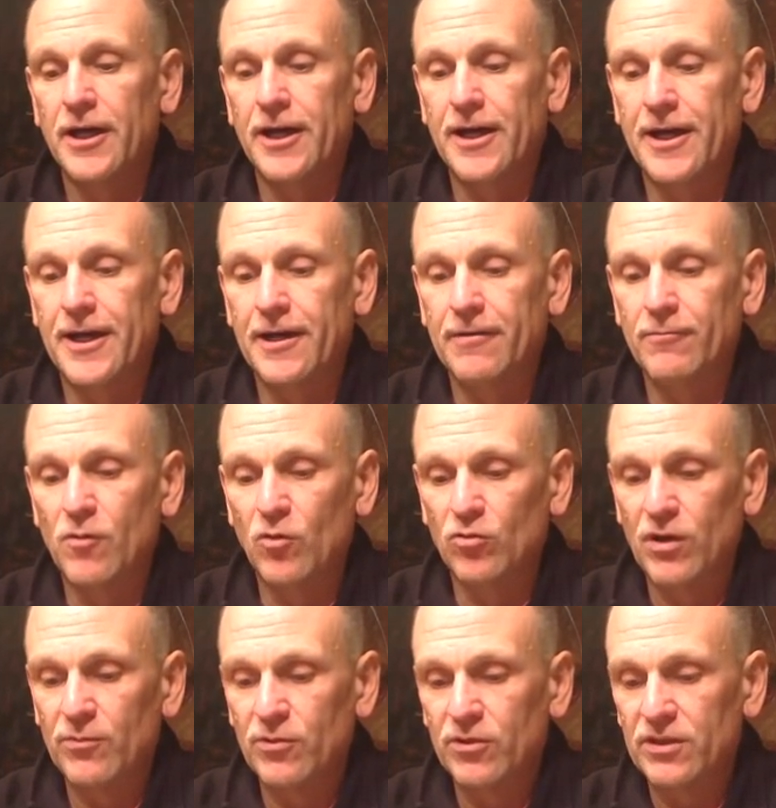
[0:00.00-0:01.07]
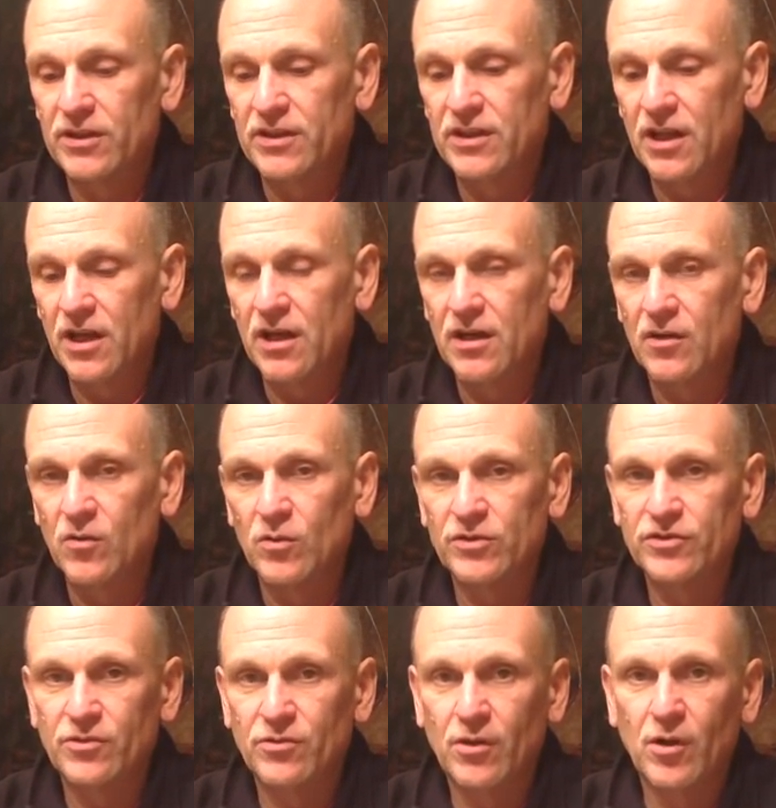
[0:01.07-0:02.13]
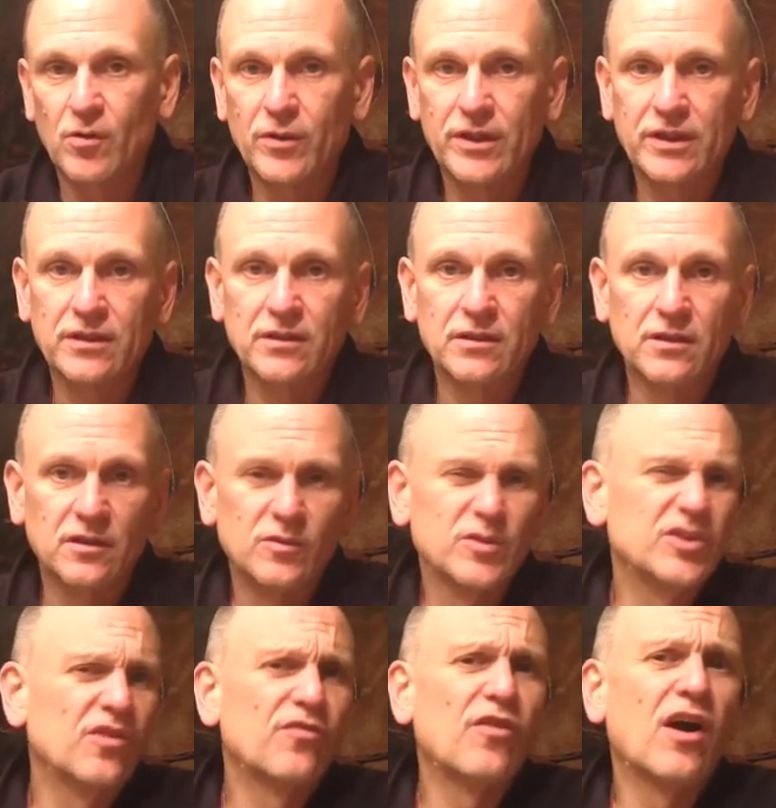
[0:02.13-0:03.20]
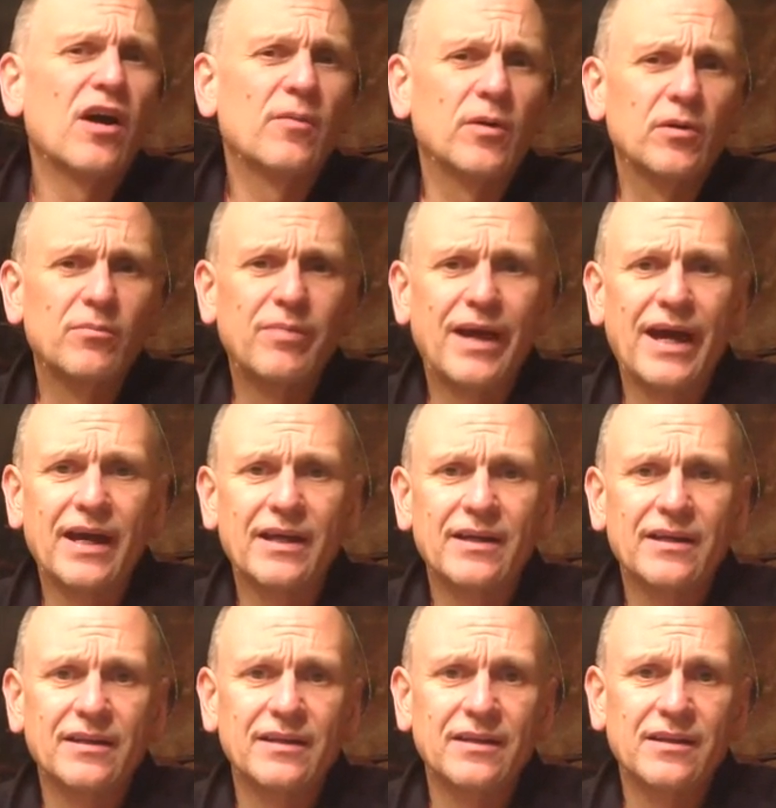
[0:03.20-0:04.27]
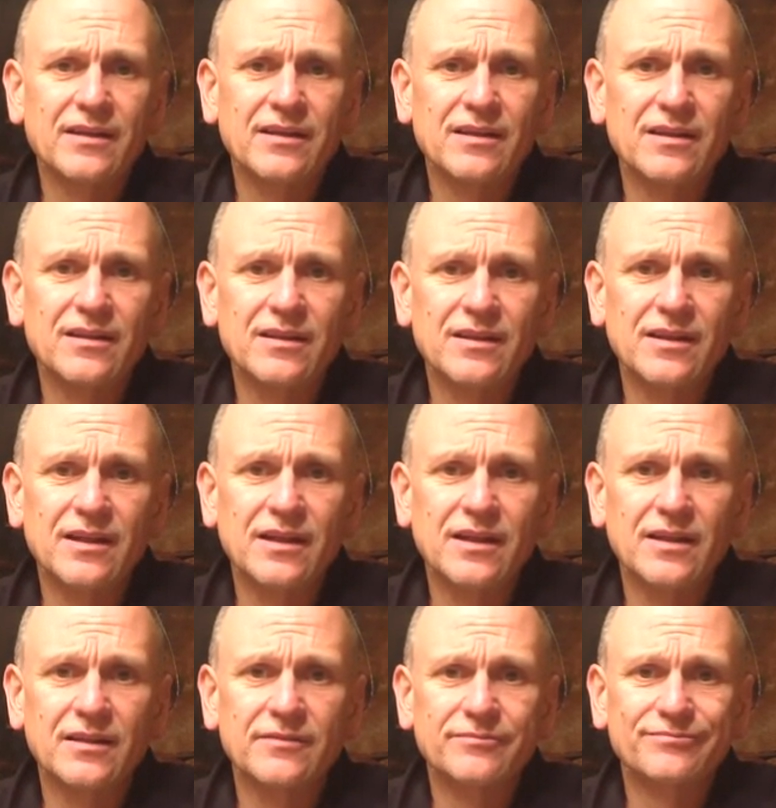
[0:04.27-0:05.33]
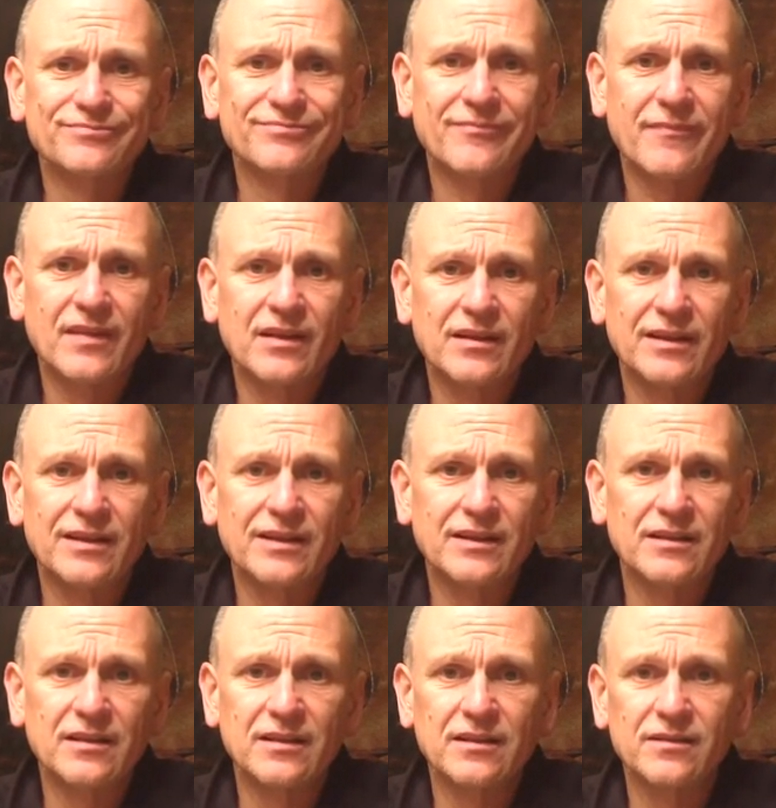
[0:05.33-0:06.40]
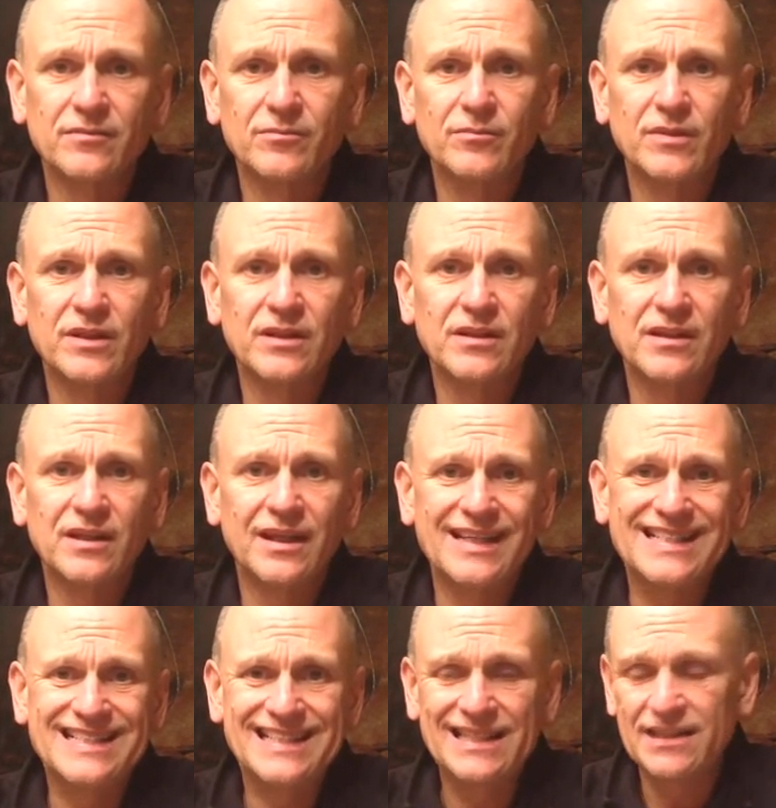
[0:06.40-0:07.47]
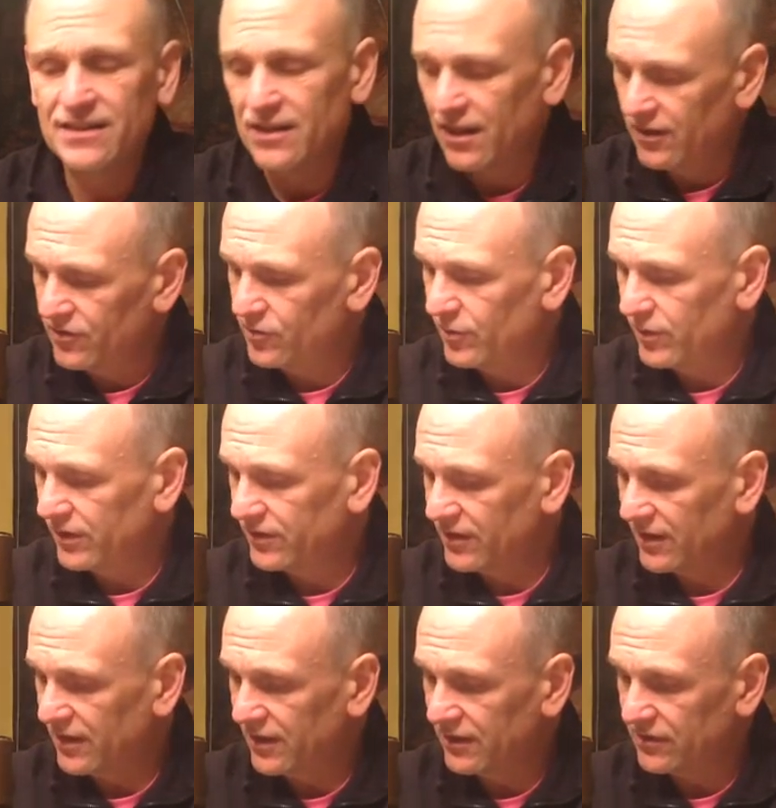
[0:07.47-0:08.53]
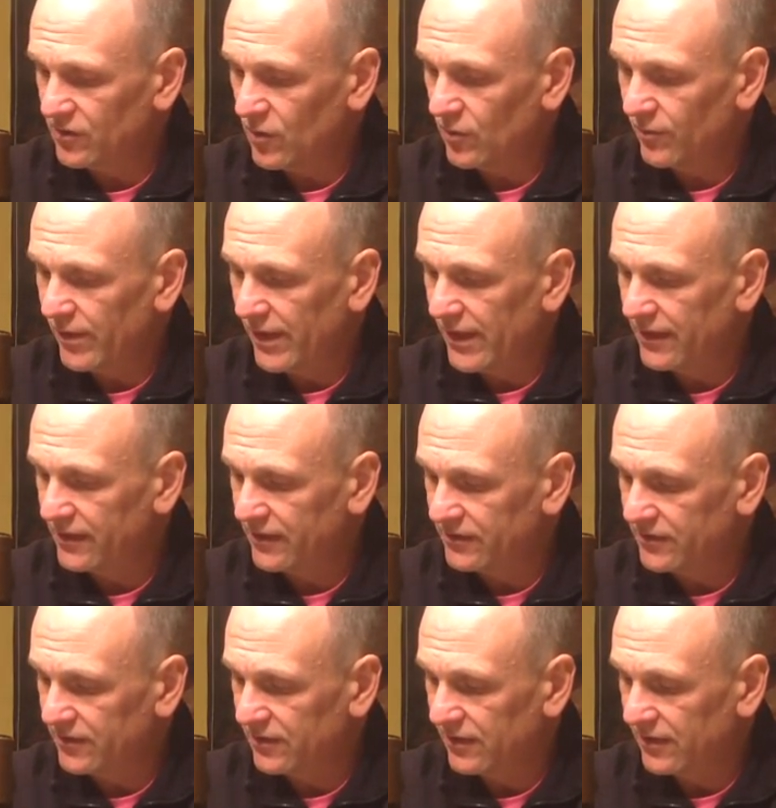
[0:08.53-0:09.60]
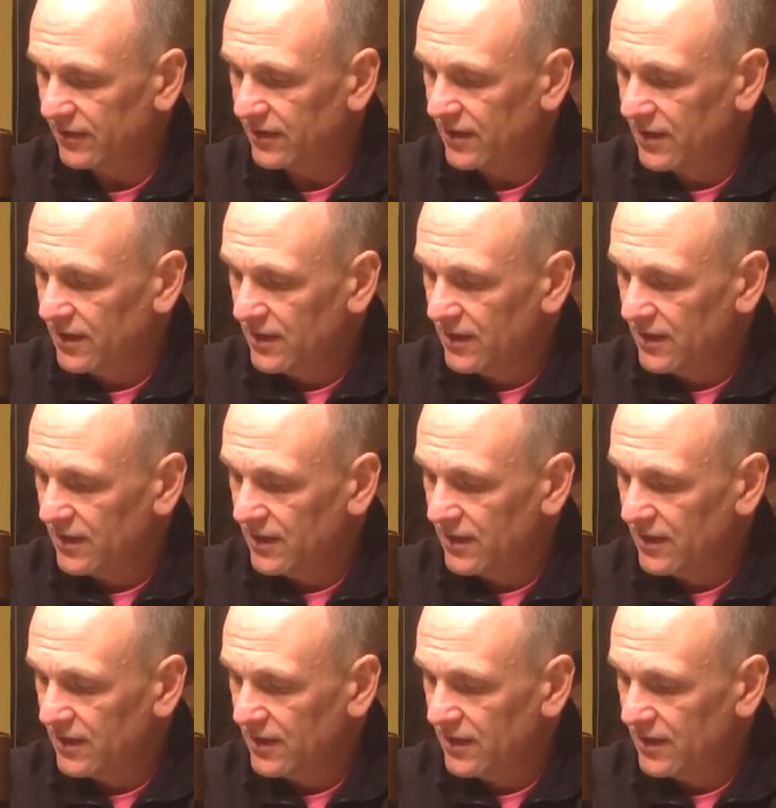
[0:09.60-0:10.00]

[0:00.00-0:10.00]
Um, Robert Young was growing, uh, was a farmer back in the, uh, like in the mid 1800s. I think it's going back into like